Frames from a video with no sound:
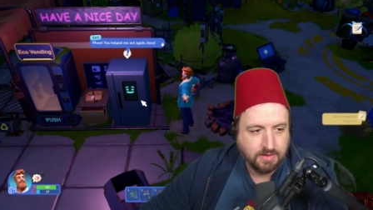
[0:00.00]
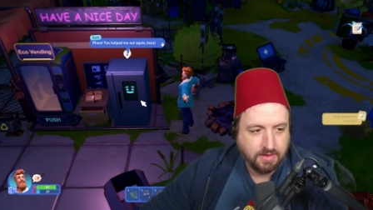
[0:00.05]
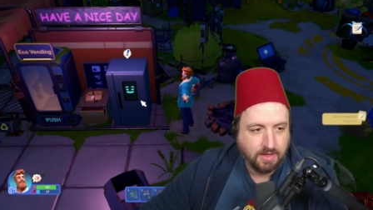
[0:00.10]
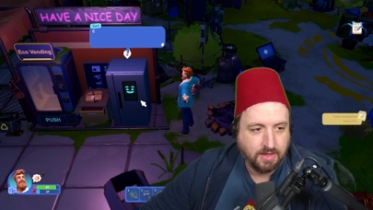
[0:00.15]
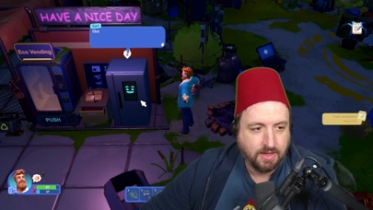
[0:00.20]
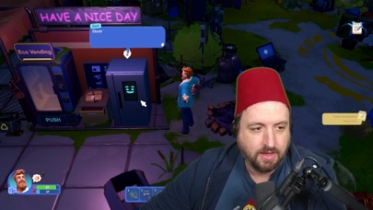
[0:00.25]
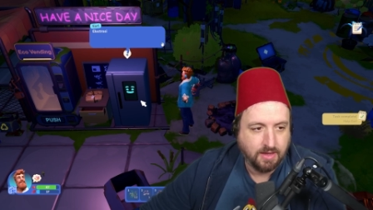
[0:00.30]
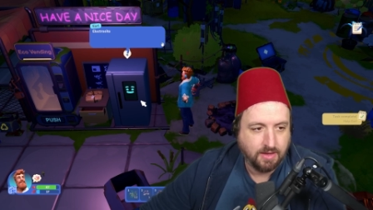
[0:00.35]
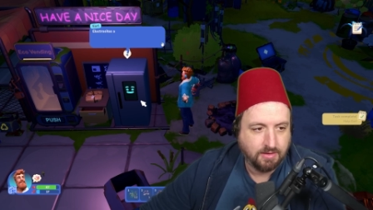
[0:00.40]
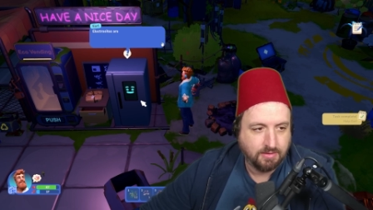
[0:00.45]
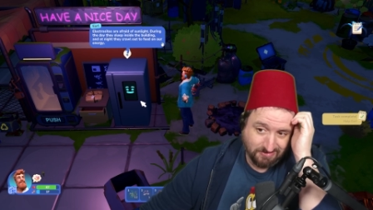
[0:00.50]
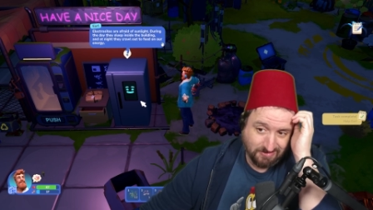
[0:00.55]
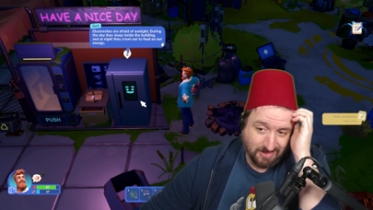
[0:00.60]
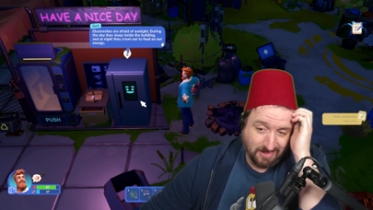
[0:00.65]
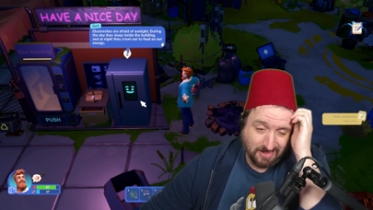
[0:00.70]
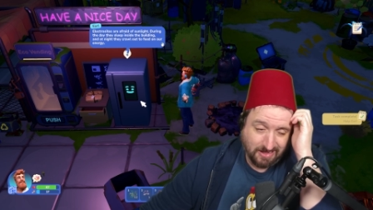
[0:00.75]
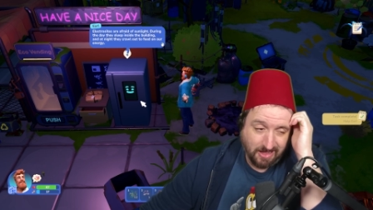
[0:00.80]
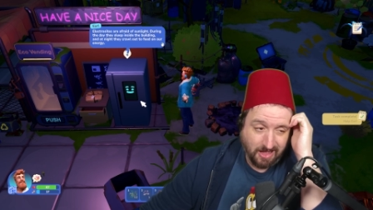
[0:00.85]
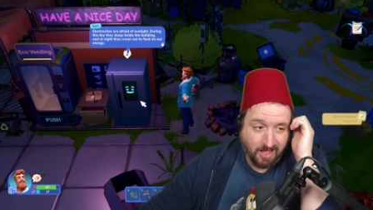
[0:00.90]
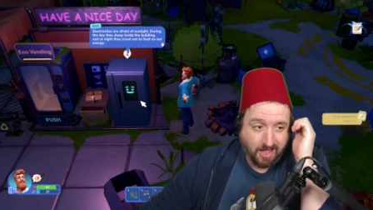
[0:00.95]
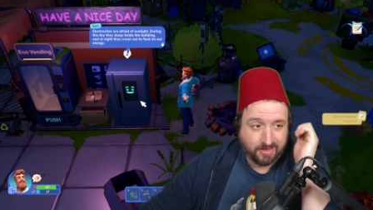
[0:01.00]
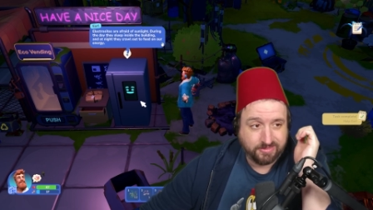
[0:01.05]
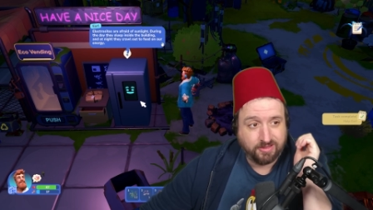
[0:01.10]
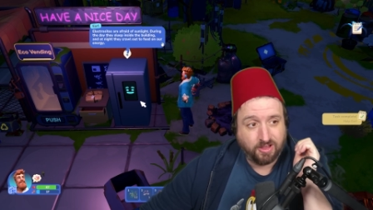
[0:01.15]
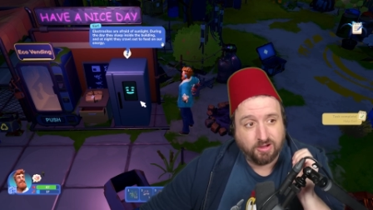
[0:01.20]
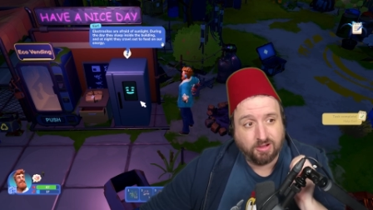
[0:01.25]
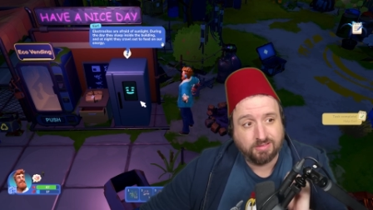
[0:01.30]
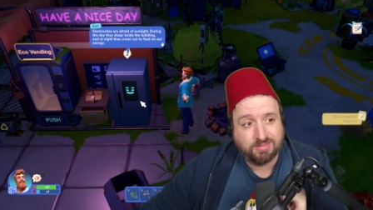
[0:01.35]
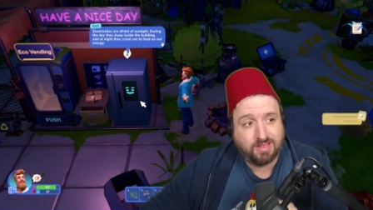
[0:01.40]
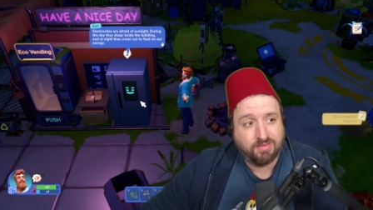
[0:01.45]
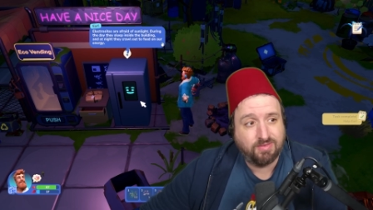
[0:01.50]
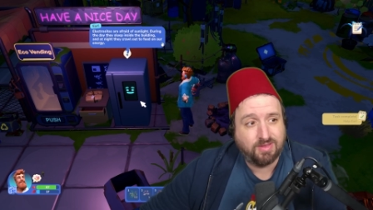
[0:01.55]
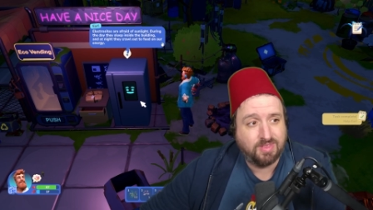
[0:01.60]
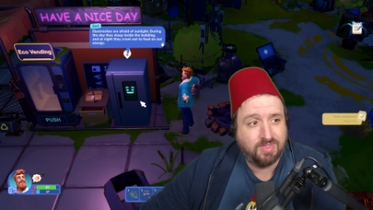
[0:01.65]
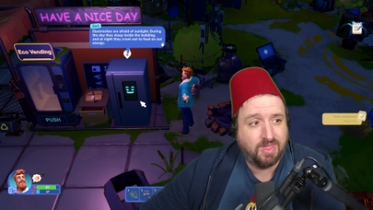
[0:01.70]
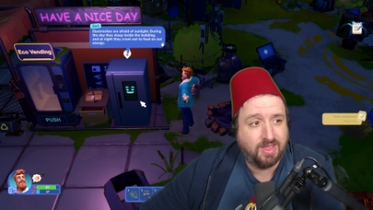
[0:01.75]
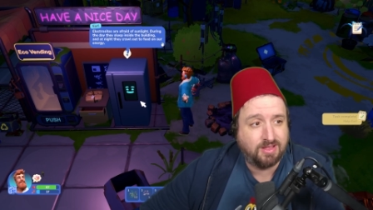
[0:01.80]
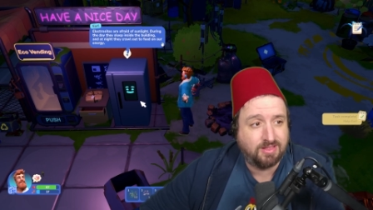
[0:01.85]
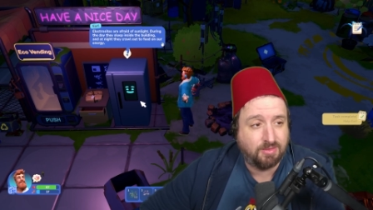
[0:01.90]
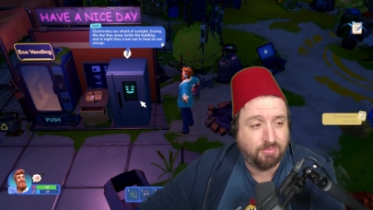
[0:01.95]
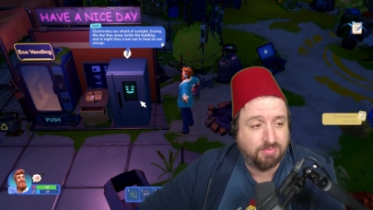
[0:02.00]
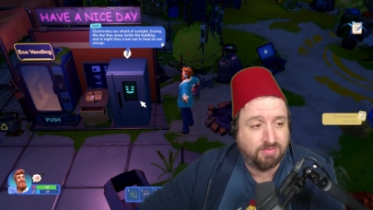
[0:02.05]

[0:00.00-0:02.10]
Yeah, we got like a hot dog or something in there because I'm